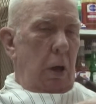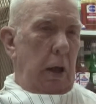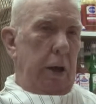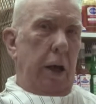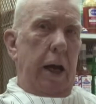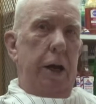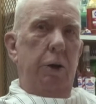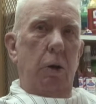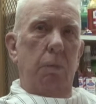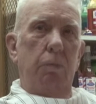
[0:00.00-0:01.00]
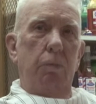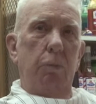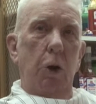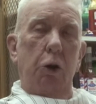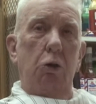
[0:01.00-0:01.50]
and the handle,
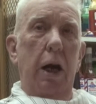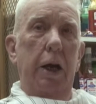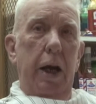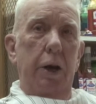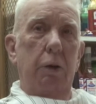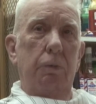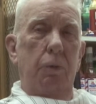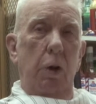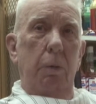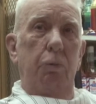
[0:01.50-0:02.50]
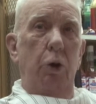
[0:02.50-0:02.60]
or the crank handle for the